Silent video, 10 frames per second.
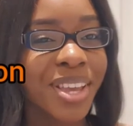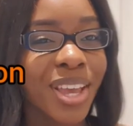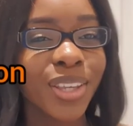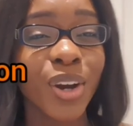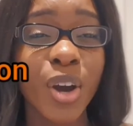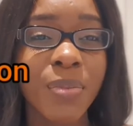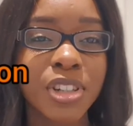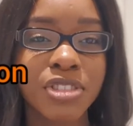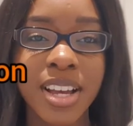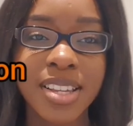your home
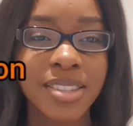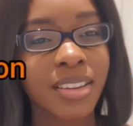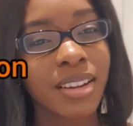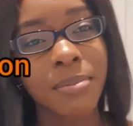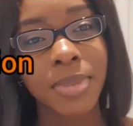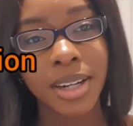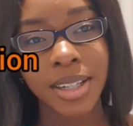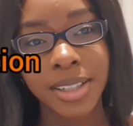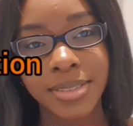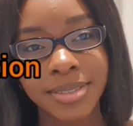address, your
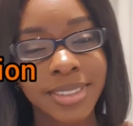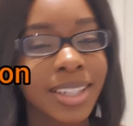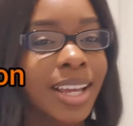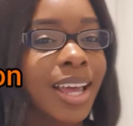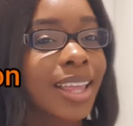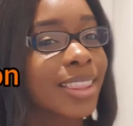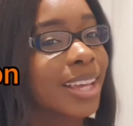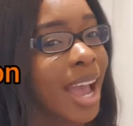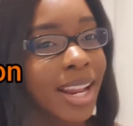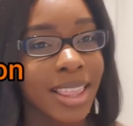number, that
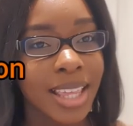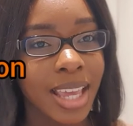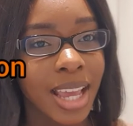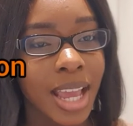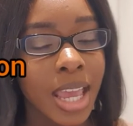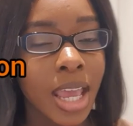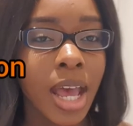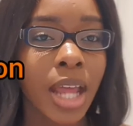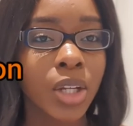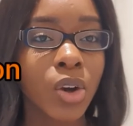kind of thing.
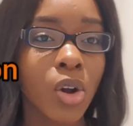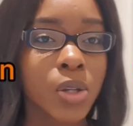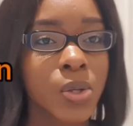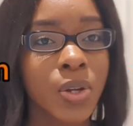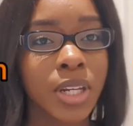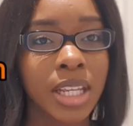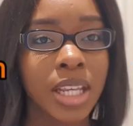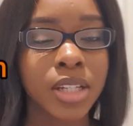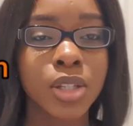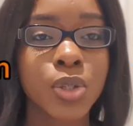And you also
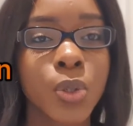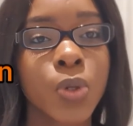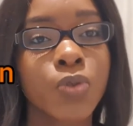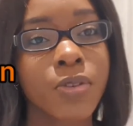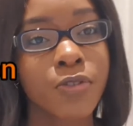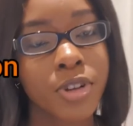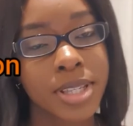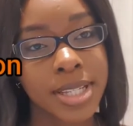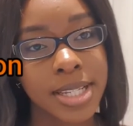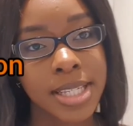need 2
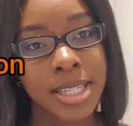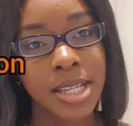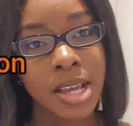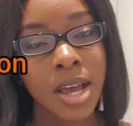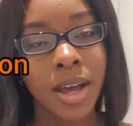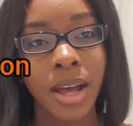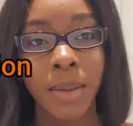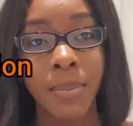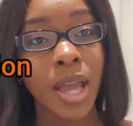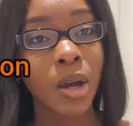references.
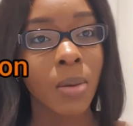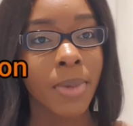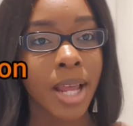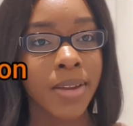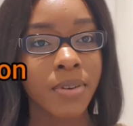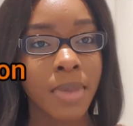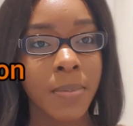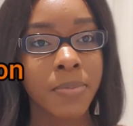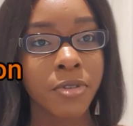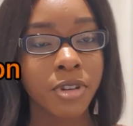I got mine from my
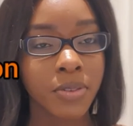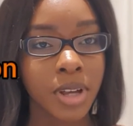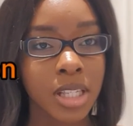previous